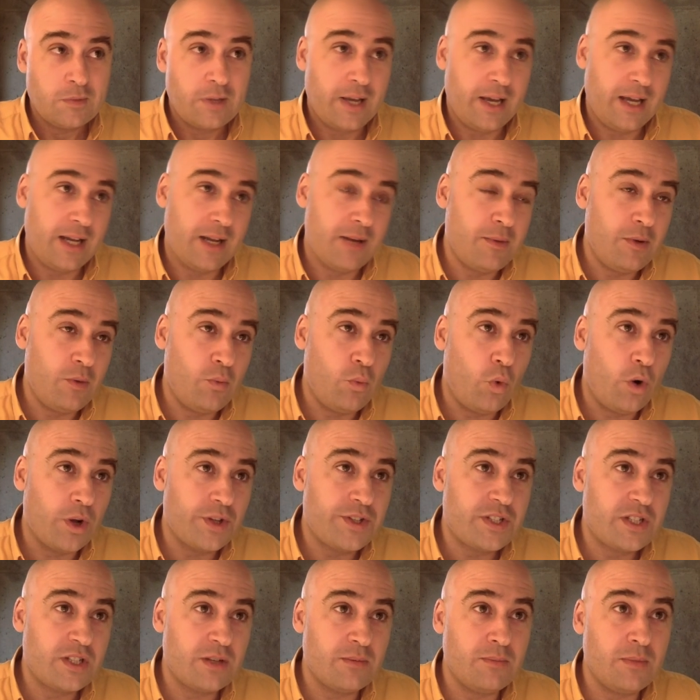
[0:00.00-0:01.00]
And I mean,
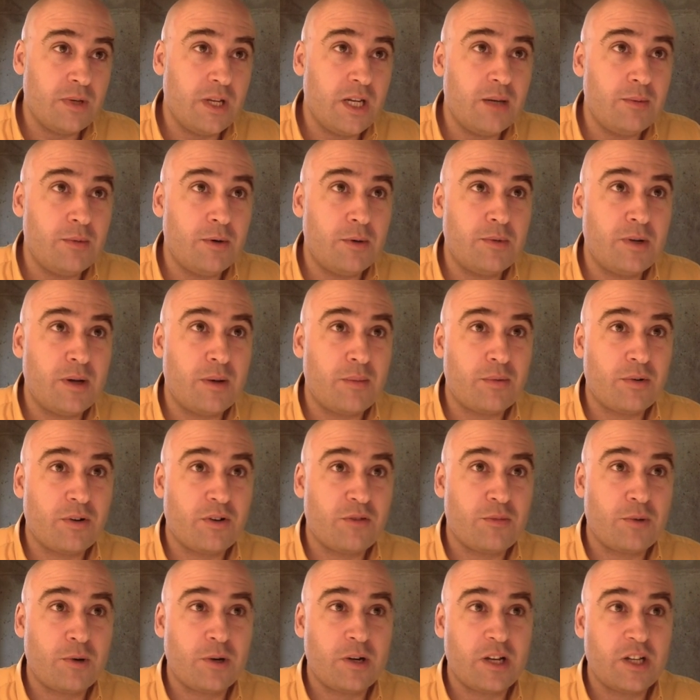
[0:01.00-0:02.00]
what's the minimum number
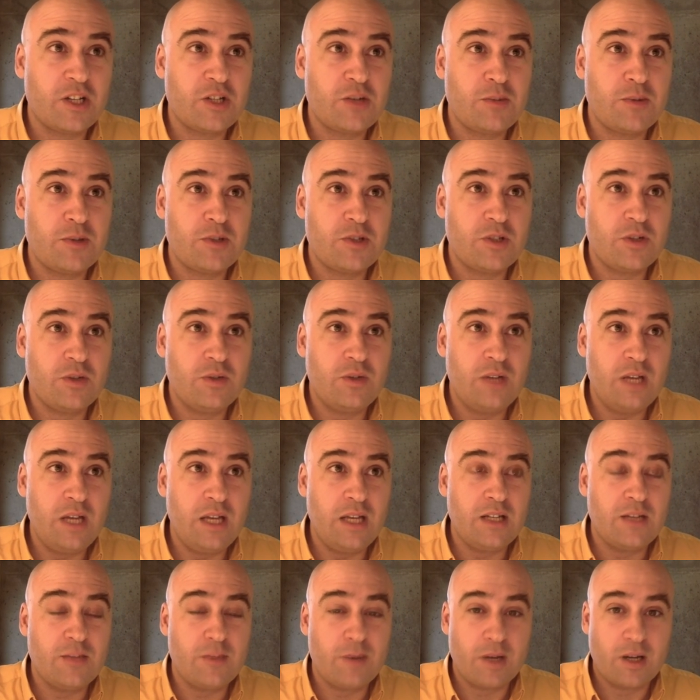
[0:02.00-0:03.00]
of participants you
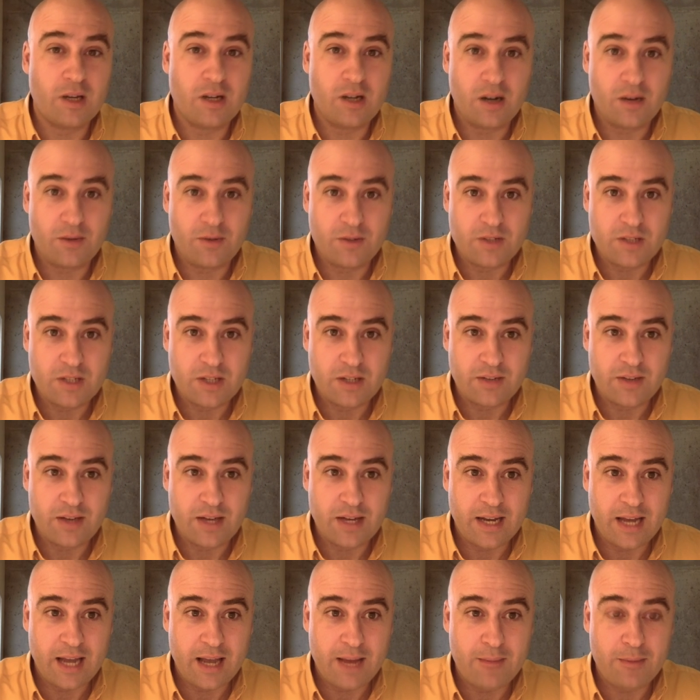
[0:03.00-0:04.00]
need to make a conference like
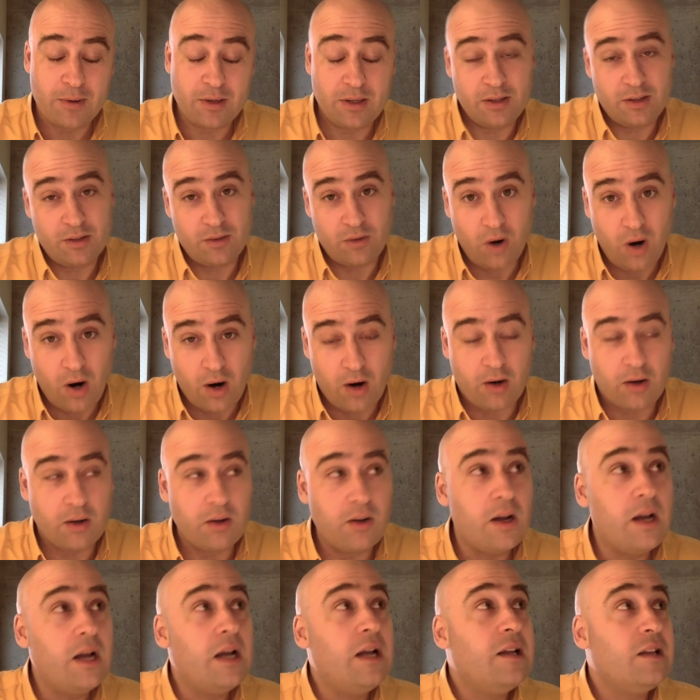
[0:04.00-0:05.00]
that happen? And there
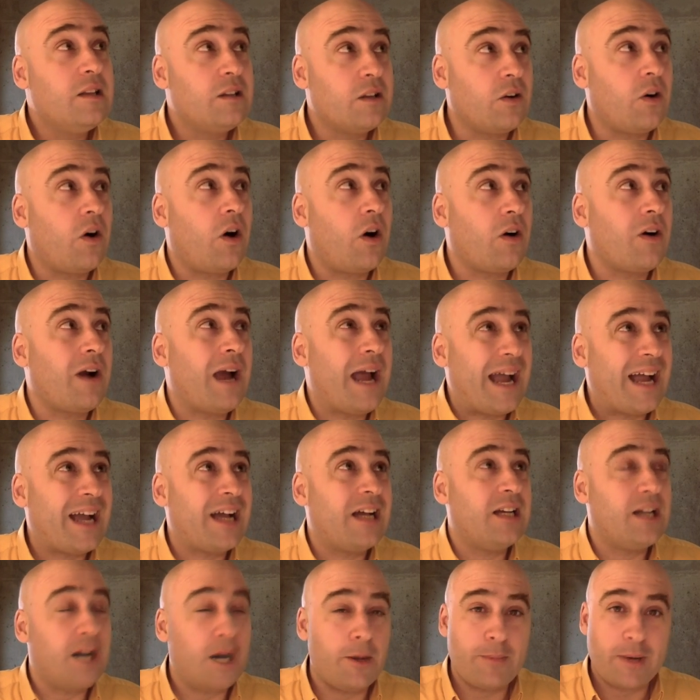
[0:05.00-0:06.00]
are
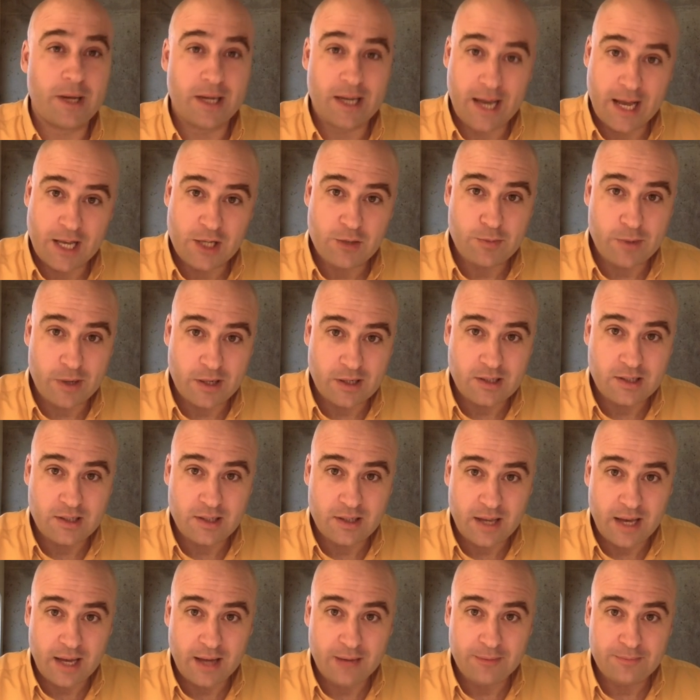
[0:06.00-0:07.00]
economic aspects to
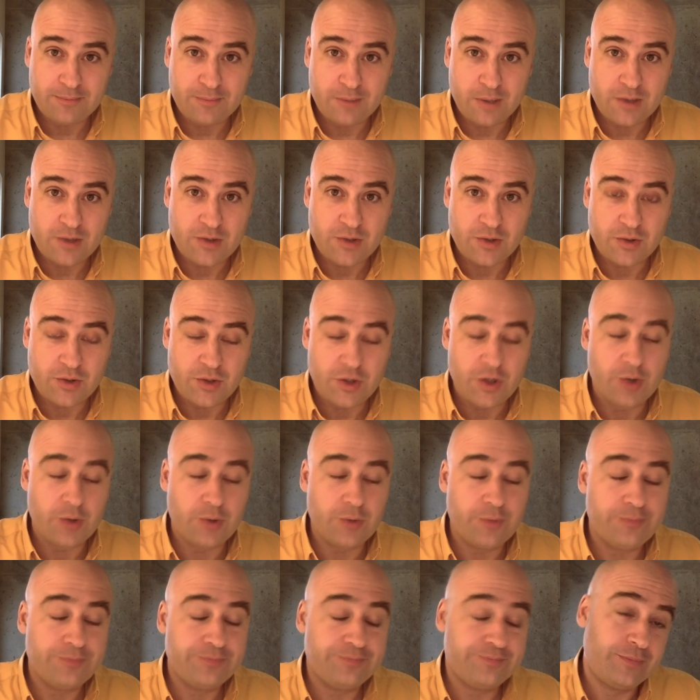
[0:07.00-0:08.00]
that puzzle
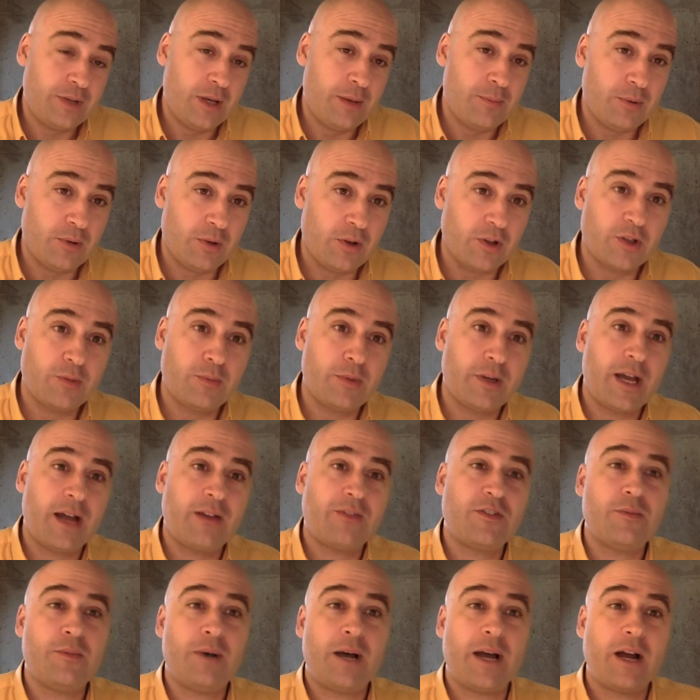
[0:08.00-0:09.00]
too. People ultimately
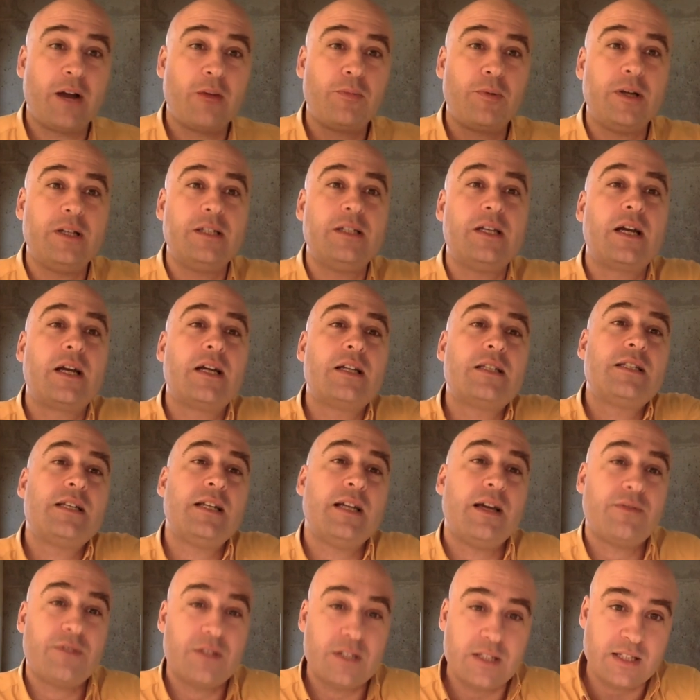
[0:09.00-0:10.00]
have to buy airplane tickets
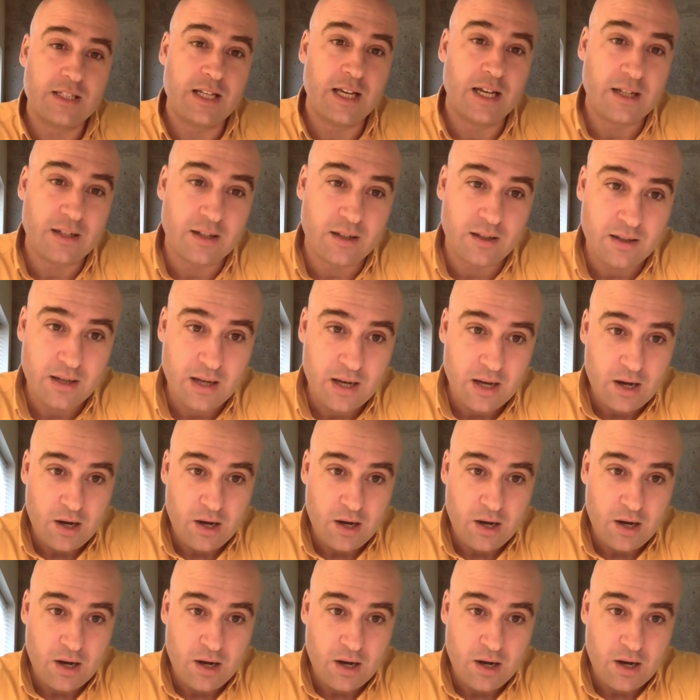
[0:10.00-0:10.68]
and have to stay in a